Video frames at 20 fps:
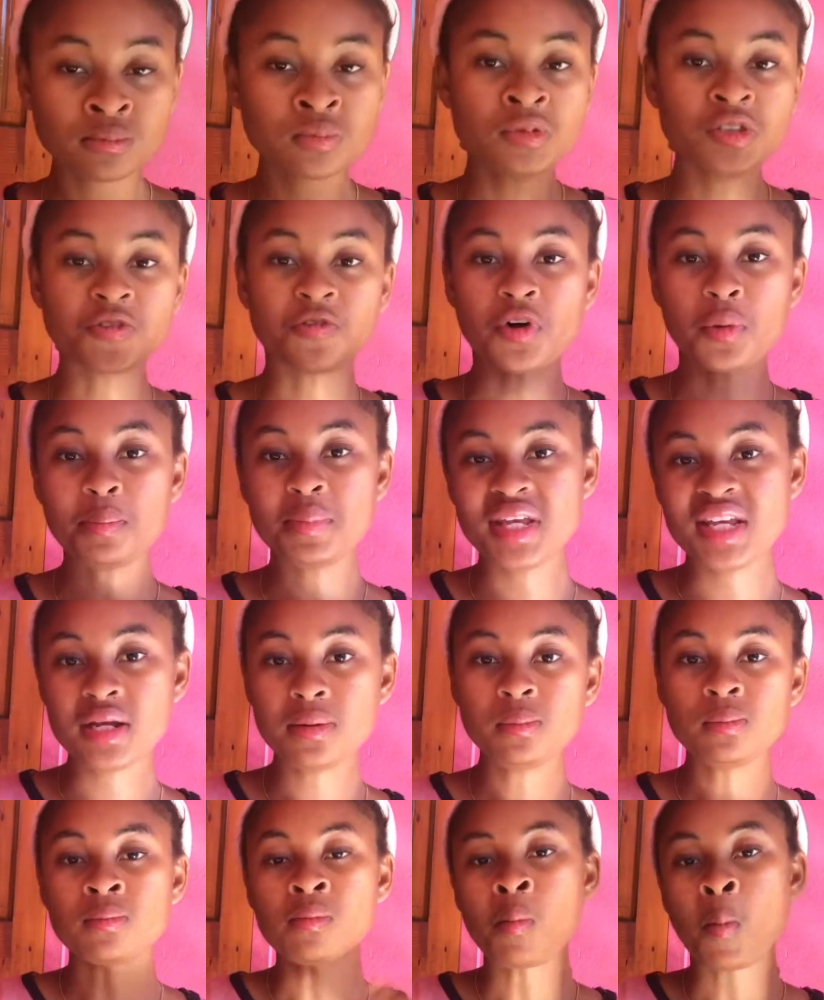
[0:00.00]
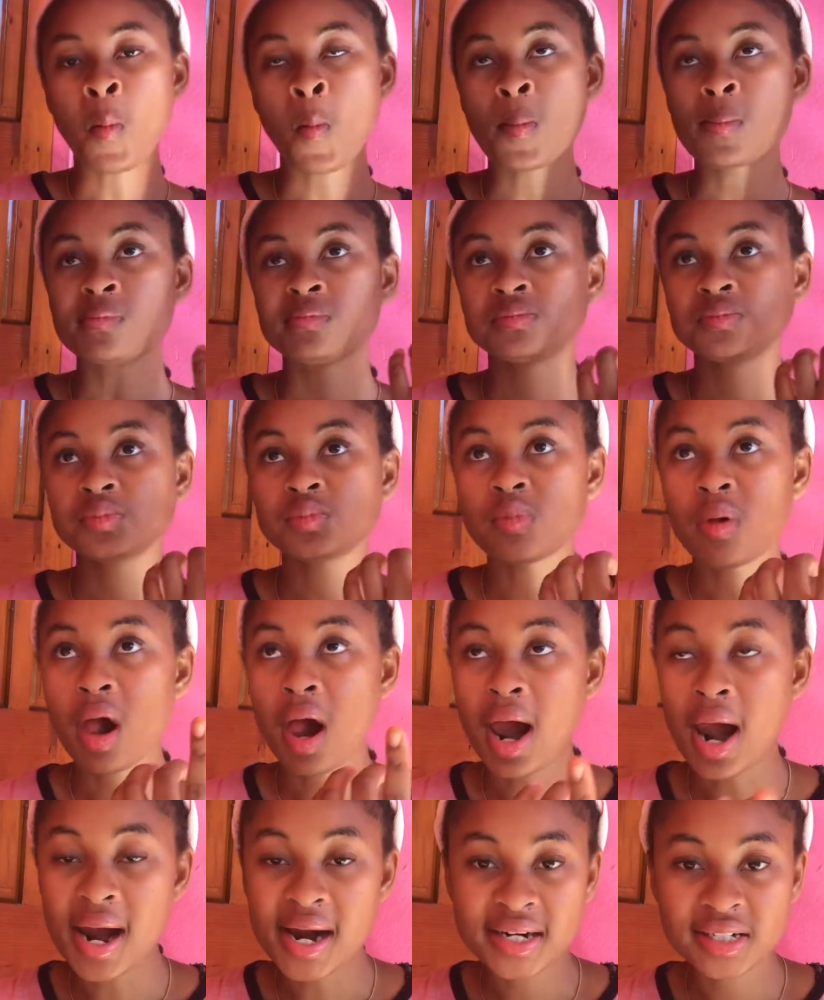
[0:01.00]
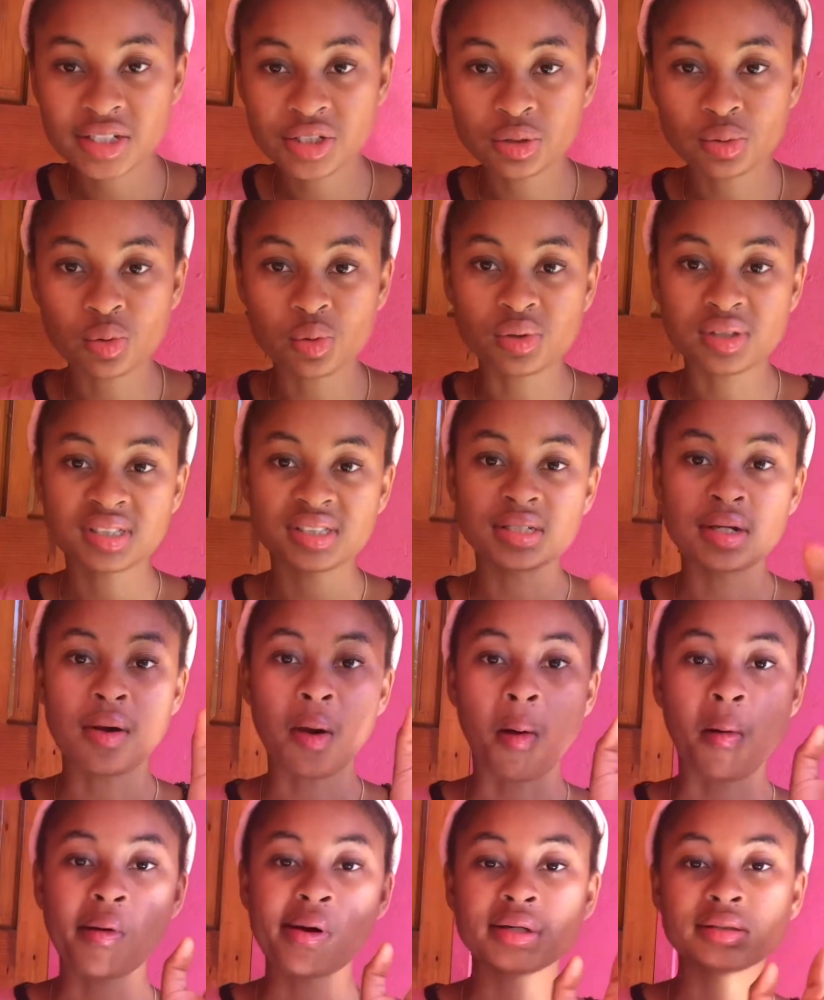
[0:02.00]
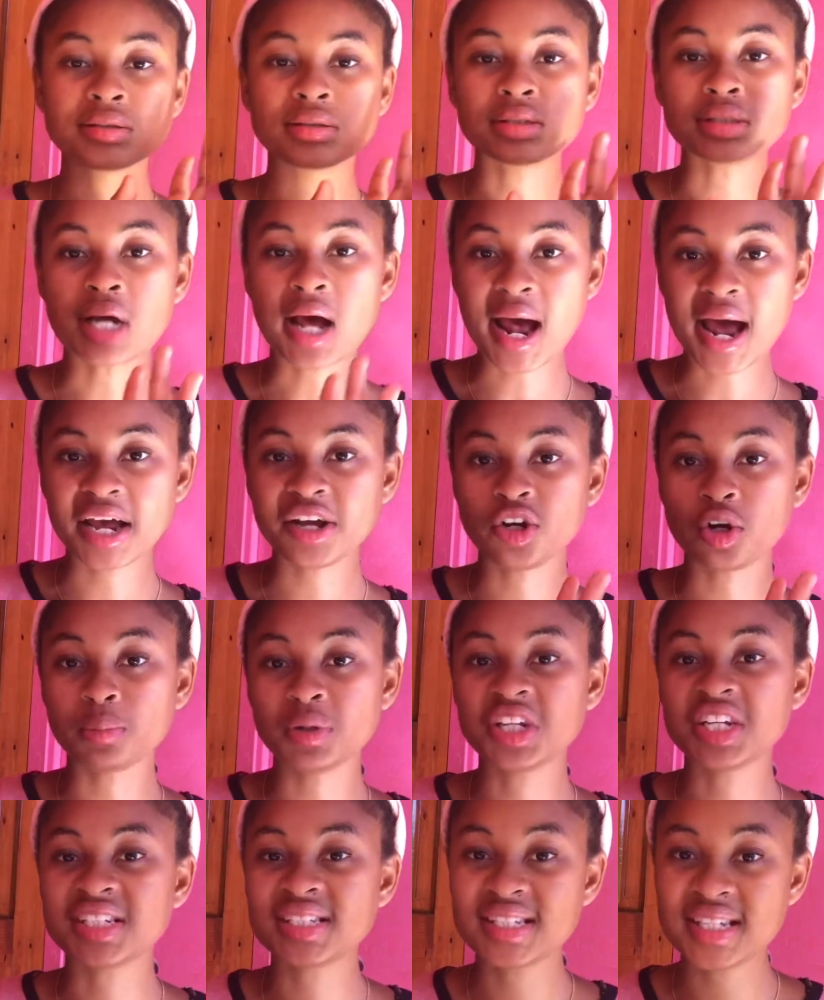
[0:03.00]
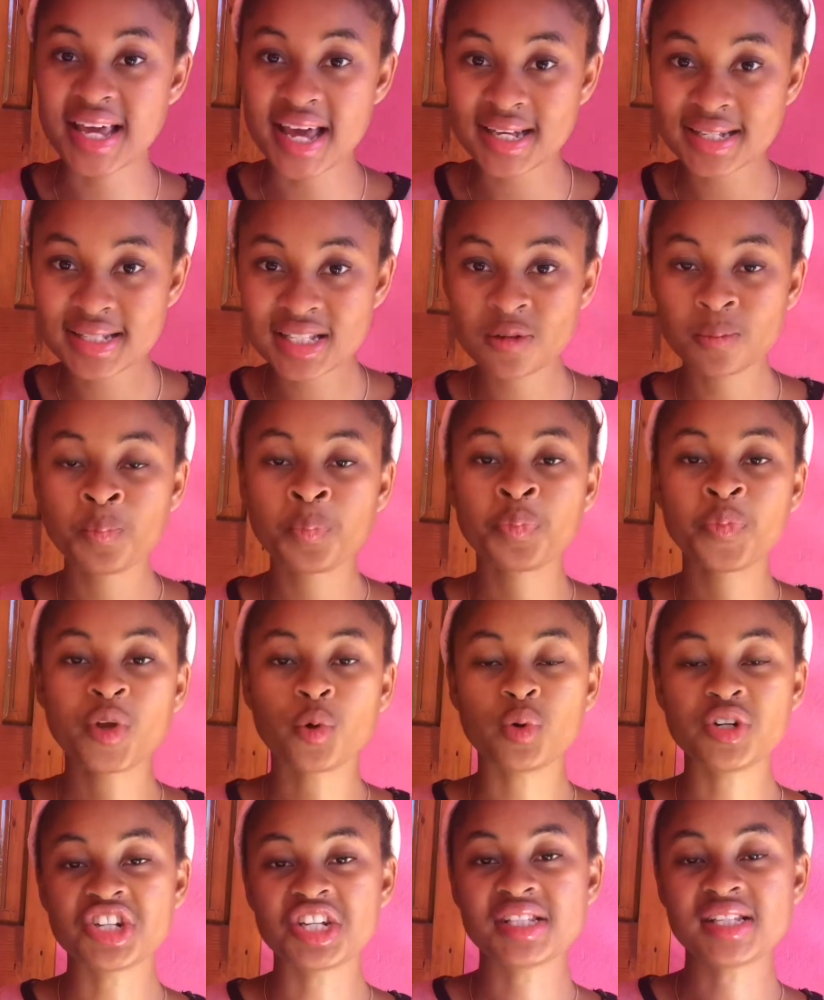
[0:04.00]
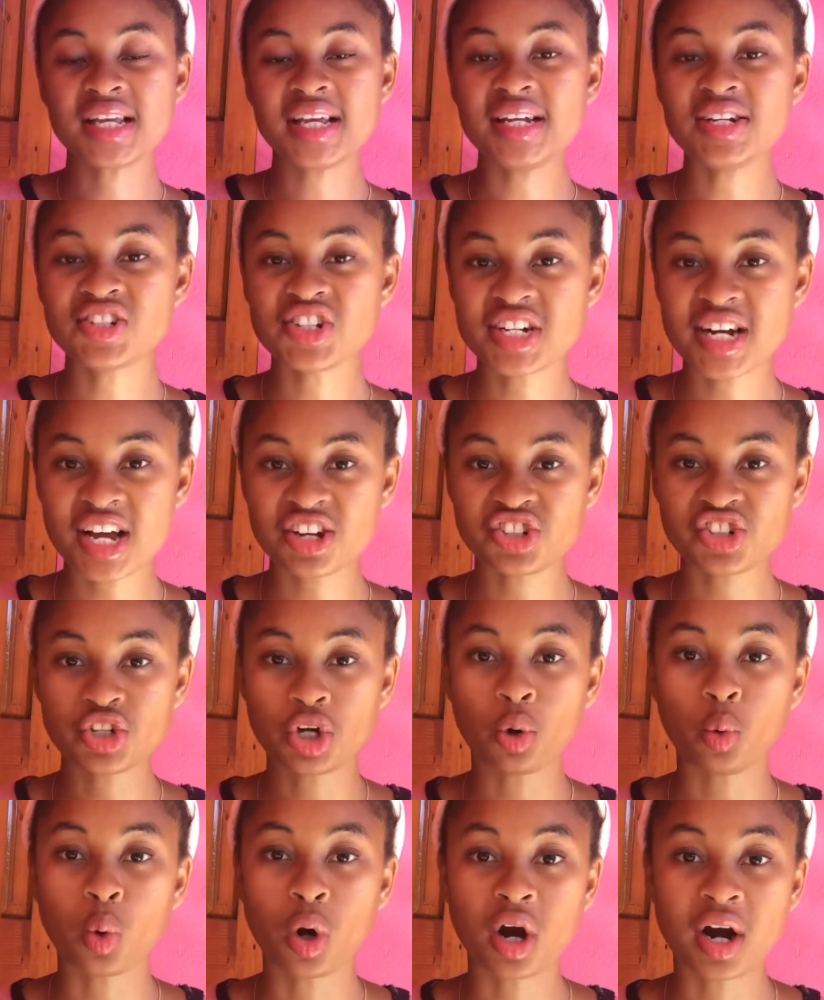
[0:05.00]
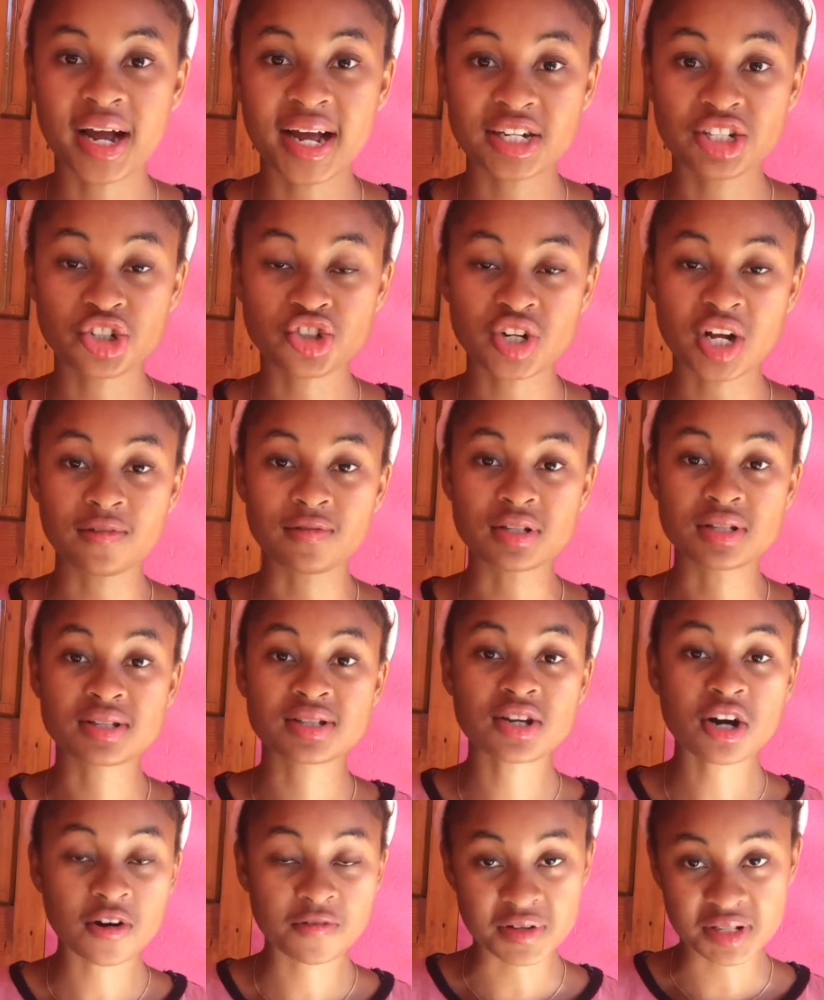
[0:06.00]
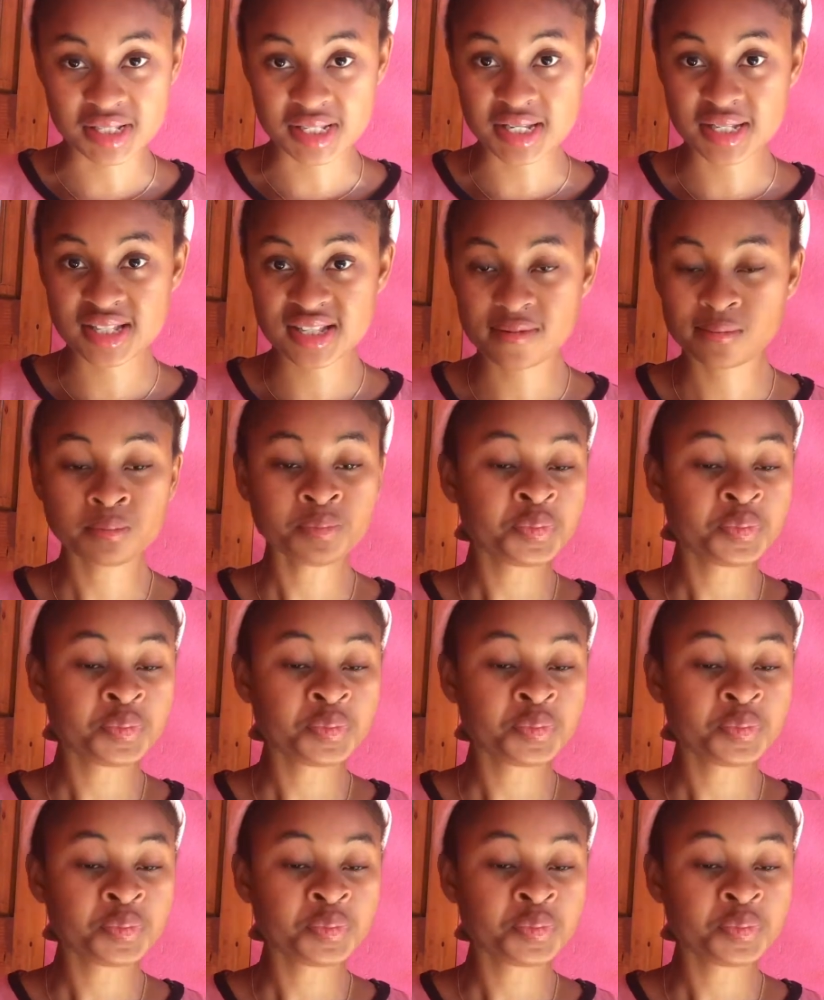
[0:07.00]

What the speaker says: So for me, I used IWTS, which is International Work and Travel Services.